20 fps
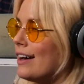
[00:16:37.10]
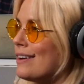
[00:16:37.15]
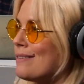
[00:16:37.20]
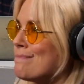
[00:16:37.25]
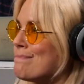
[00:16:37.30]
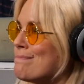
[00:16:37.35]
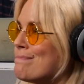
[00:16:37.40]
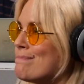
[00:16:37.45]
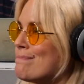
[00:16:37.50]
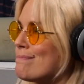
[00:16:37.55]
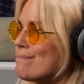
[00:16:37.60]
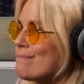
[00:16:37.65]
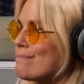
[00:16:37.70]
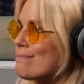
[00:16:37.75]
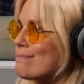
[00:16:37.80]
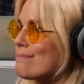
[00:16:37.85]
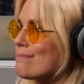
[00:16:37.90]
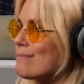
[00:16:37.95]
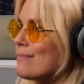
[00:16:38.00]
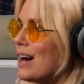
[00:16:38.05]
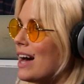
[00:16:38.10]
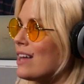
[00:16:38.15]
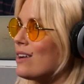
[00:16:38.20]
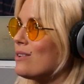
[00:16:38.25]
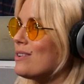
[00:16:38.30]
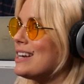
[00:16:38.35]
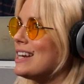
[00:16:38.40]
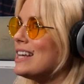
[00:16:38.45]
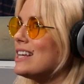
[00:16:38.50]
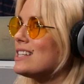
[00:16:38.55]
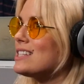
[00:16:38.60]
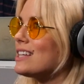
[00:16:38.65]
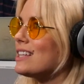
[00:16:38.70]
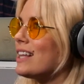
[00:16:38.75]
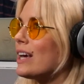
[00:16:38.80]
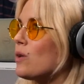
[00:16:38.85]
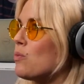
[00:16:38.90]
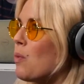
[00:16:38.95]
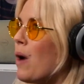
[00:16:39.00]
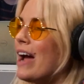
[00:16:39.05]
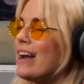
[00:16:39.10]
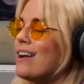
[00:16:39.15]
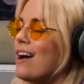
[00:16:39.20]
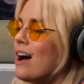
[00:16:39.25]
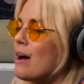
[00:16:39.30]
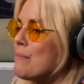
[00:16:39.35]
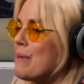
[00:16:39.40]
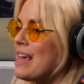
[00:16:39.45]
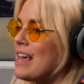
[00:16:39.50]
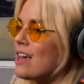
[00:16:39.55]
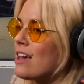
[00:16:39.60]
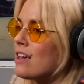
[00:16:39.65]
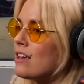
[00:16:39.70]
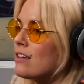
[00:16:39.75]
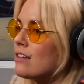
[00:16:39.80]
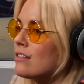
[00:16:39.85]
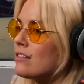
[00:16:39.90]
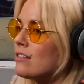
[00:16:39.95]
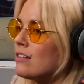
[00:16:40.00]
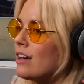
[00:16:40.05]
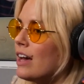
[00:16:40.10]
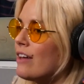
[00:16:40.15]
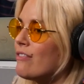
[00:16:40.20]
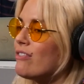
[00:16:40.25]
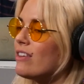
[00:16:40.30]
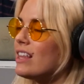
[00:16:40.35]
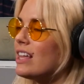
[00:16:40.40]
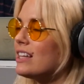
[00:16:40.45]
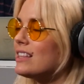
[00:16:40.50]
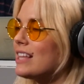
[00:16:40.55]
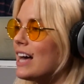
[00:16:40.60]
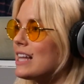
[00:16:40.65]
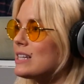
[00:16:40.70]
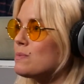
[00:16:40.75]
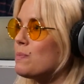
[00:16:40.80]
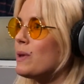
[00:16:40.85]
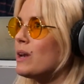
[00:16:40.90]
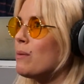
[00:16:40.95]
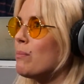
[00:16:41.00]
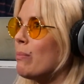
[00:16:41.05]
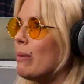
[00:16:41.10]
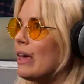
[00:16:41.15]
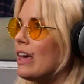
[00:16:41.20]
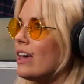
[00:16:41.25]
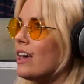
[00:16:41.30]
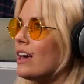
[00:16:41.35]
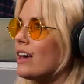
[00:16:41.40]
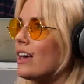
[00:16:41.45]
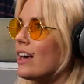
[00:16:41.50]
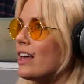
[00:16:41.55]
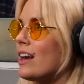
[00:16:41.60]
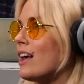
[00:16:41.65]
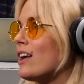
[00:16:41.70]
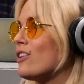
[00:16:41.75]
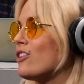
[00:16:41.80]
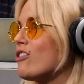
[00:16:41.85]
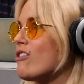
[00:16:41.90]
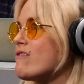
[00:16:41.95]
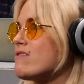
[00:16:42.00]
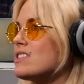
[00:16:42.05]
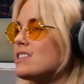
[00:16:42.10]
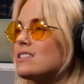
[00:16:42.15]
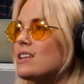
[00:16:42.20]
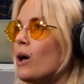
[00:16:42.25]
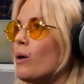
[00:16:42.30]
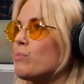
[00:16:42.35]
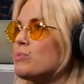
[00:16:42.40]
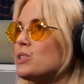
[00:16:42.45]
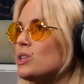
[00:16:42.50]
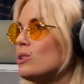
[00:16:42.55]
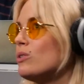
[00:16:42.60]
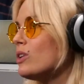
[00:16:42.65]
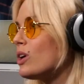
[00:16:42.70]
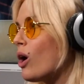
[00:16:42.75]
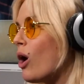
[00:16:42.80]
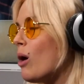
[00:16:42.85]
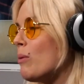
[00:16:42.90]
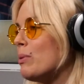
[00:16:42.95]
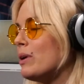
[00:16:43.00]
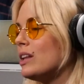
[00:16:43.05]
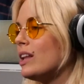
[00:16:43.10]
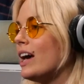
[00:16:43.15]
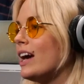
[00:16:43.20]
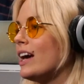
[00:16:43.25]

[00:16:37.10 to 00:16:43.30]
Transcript: um, I don't need to, like, why not me? I feel like that's been a big, and I don't know if this helps you at all, but